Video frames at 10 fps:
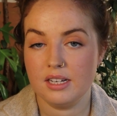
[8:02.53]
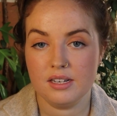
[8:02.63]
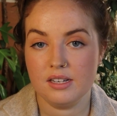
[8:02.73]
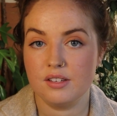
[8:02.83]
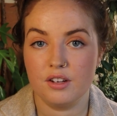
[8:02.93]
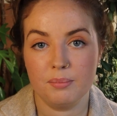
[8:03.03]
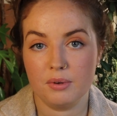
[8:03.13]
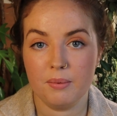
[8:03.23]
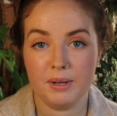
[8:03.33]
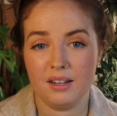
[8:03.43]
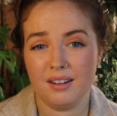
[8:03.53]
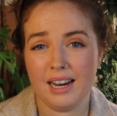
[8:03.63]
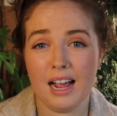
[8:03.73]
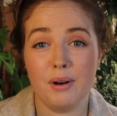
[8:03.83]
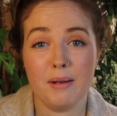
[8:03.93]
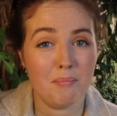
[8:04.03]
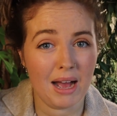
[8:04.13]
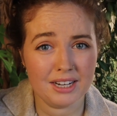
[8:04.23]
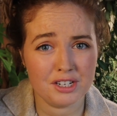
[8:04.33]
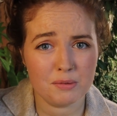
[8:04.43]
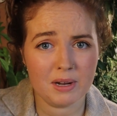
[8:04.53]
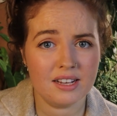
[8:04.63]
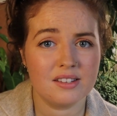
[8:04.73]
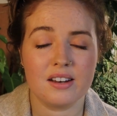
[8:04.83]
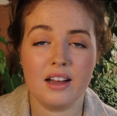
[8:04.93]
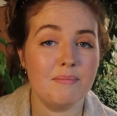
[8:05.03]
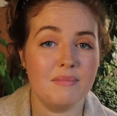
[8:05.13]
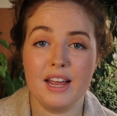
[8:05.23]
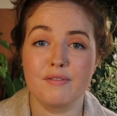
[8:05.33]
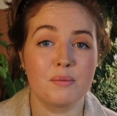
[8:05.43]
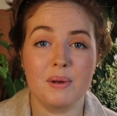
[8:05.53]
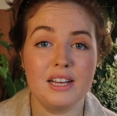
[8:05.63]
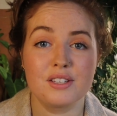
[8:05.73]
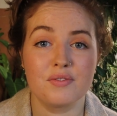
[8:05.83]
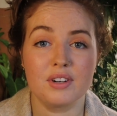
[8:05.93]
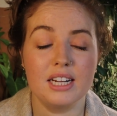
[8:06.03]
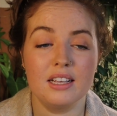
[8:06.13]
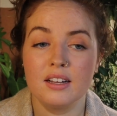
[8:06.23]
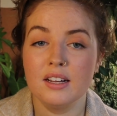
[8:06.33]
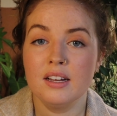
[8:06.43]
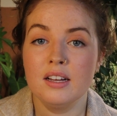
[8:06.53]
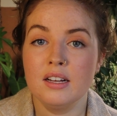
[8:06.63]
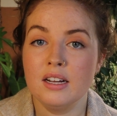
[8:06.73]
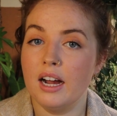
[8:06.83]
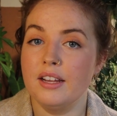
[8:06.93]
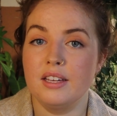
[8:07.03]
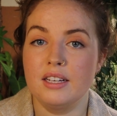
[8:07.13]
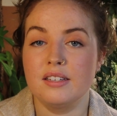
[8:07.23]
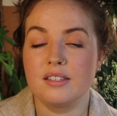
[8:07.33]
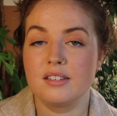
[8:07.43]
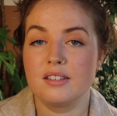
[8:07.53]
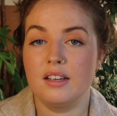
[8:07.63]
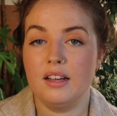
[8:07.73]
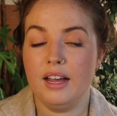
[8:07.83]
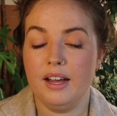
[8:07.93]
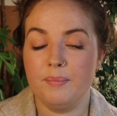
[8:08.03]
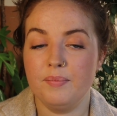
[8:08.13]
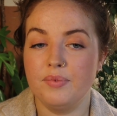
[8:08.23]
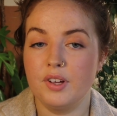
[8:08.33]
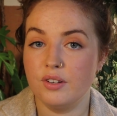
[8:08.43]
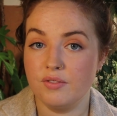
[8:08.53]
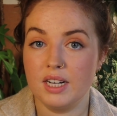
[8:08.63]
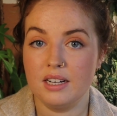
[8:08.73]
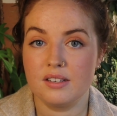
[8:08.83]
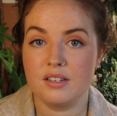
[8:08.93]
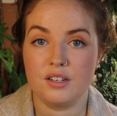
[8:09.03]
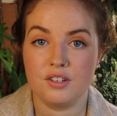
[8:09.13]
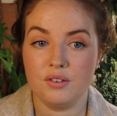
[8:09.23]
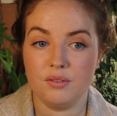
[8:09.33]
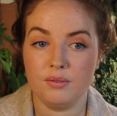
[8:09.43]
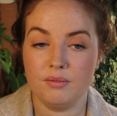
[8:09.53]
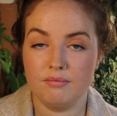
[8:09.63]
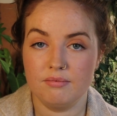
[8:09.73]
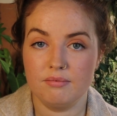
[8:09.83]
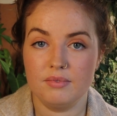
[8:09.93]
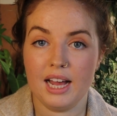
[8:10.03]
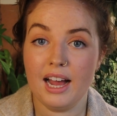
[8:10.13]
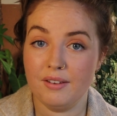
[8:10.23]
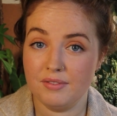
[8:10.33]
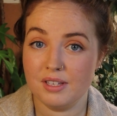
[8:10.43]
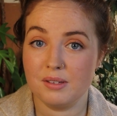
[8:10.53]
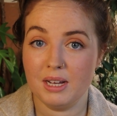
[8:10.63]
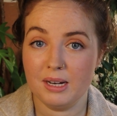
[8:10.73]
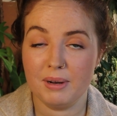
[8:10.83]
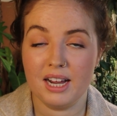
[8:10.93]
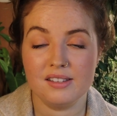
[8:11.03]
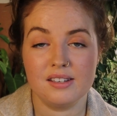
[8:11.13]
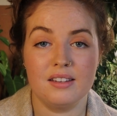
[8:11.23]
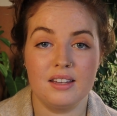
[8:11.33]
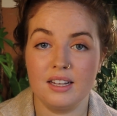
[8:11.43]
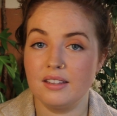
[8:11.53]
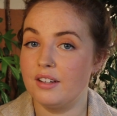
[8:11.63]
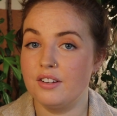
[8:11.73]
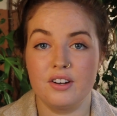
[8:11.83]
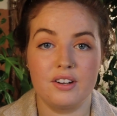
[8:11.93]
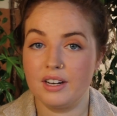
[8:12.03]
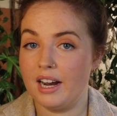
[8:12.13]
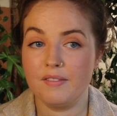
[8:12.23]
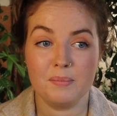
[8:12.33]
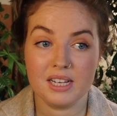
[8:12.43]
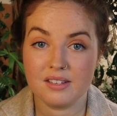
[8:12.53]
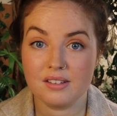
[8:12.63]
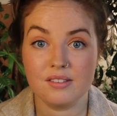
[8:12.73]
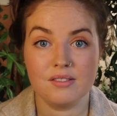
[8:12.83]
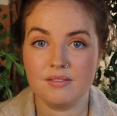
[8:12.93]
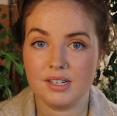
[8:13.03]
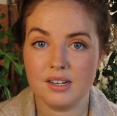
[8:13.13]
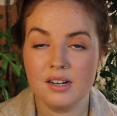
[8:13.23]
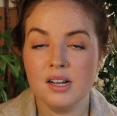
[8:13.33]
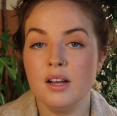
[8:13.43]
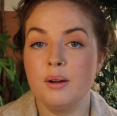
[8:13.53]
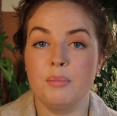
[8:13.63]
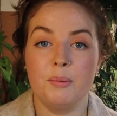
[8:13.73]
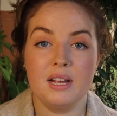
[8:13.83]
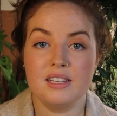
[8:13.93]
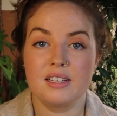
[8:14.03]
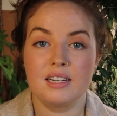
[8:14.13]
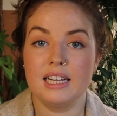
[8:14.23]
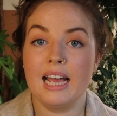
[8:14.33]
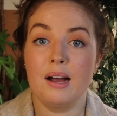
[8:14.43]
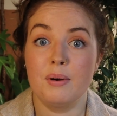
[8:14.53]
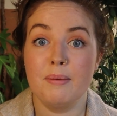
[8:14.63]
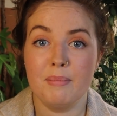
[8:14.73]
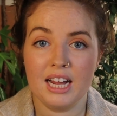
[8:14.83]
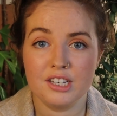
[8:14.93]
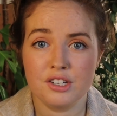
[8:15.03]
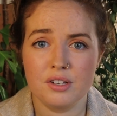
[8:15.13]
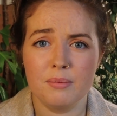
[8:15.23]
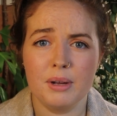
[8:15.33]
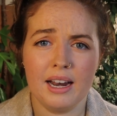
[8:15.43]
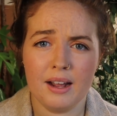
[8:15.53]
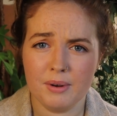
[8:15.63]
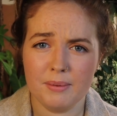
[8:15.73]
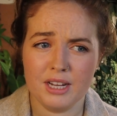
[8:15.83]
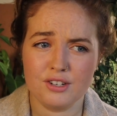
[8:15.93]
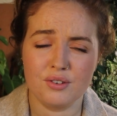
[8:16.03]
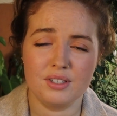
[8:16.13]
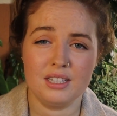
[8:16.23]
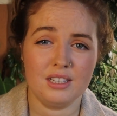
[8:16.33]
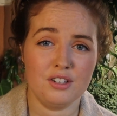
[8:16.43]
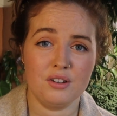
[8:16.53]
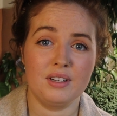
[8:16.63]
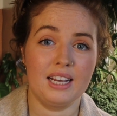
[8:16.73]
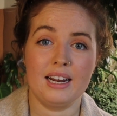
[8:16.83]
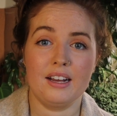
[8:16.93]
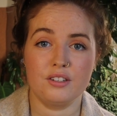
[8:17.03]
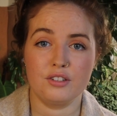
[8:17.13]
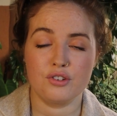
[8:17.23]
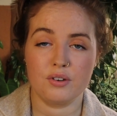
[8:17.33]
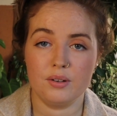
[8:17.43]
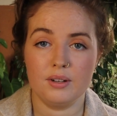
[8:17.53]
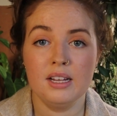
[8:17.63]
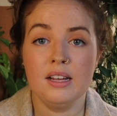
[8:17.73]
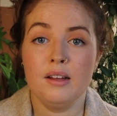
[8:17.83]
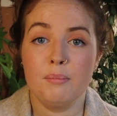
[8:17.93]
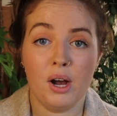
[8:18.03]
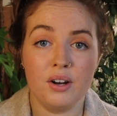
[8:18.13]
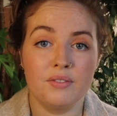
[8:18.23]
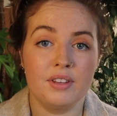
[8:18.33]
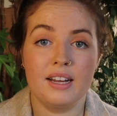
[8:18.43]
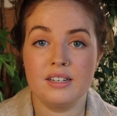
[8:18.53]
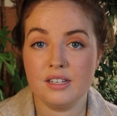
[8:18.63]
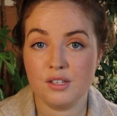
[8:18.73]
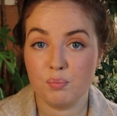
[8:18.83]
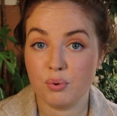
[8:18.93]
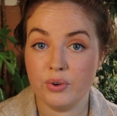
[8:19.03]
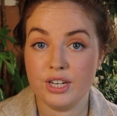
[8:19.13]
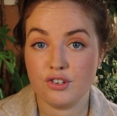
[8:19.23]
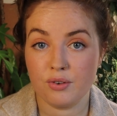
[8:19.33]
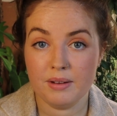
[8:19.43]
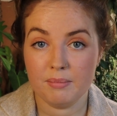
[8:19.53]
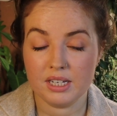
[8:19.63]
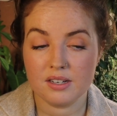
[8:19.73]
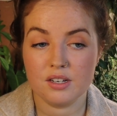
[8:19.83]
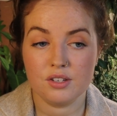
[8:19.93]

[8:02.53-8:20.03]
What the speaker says: It is upcoming on how I manage pests. I'm never pest free. I think it's unrealistic to have this many plants and think that you're not going to have pests, because you are. But basically how I manage them and how I make sure that they don't get out of control. Part of that is pre-treatment.